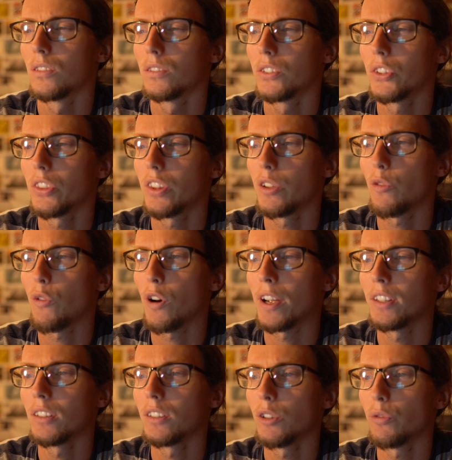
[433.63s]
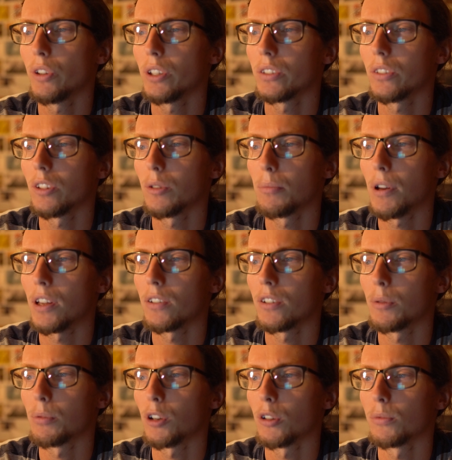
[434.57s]
Did they finally fix the
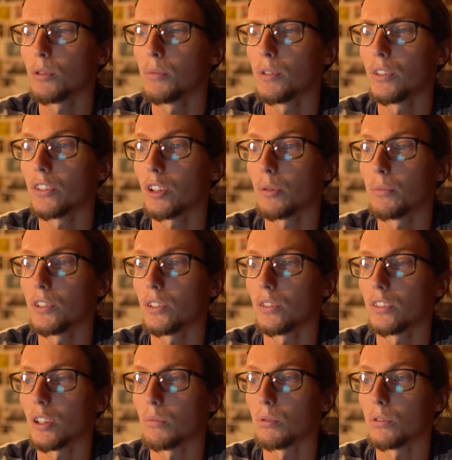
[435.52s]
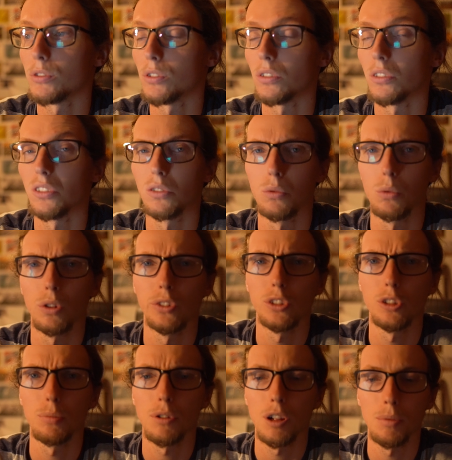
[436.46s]
battery problem in sub-zero temperatures? Was
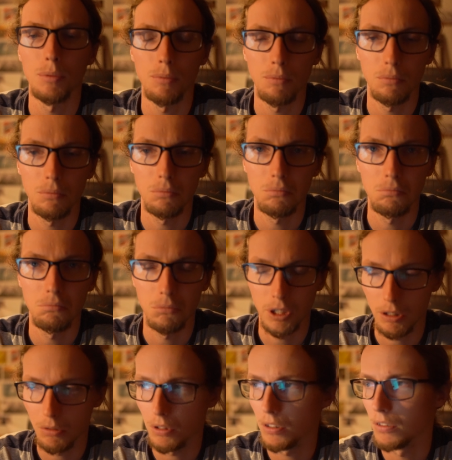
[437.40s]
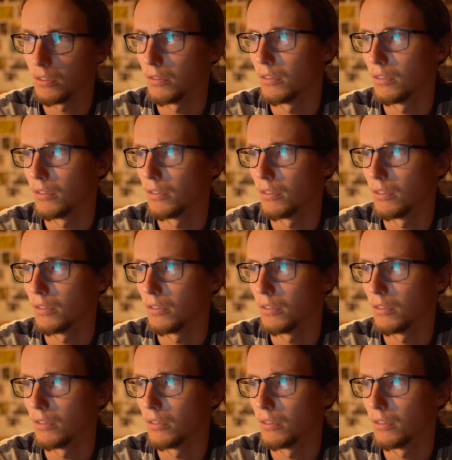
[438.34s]
there a problem? Anyway.